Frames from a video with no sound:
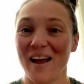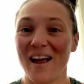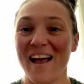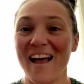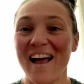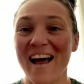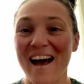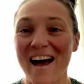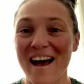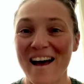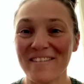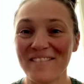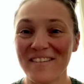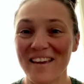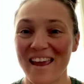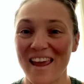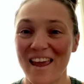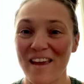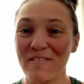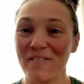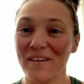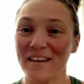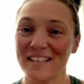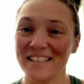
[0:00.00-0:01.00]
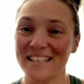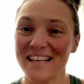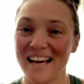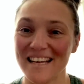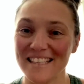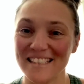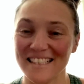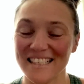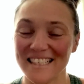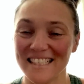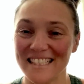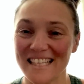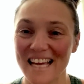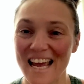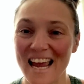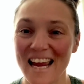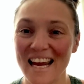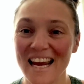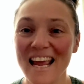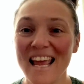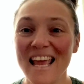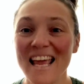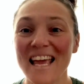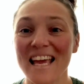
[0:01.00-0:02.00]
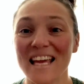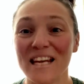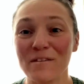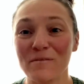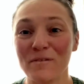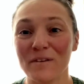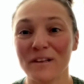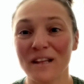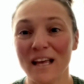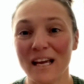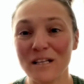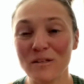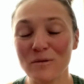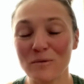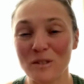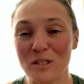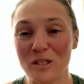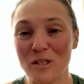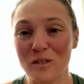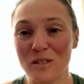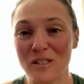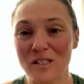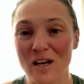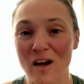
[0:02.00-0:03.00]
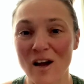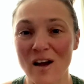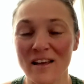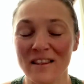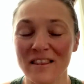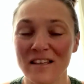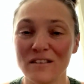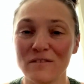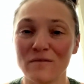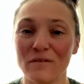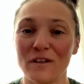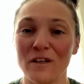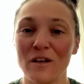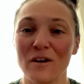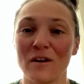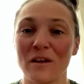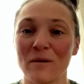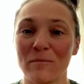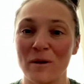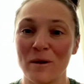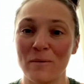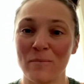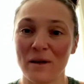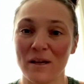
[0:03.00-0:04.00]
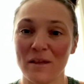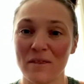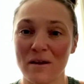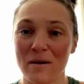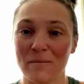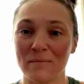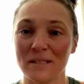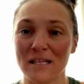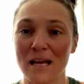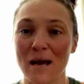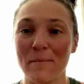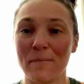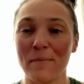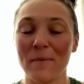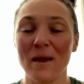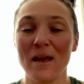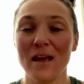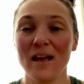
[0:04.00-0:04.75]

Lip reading: have a fantastic day. And if you liked what you saw in this video, give me a big thumbs up,